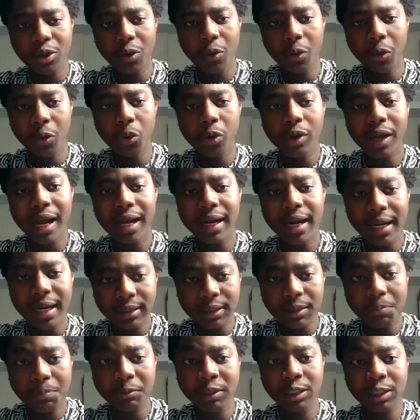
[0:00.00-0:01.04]
someone who can
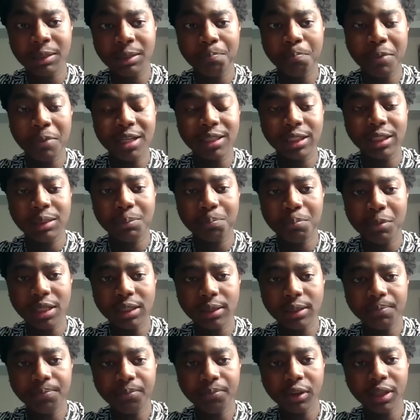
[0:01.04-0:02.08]
anticipate
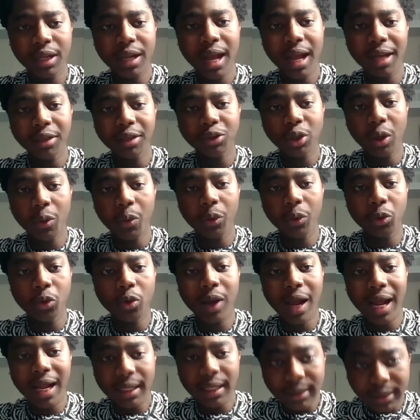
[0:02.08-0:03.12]
space, and someone who
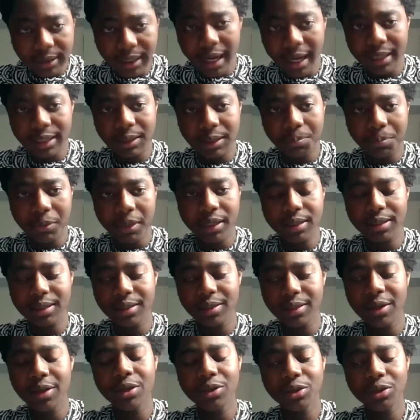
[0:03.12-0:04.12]
can attack space.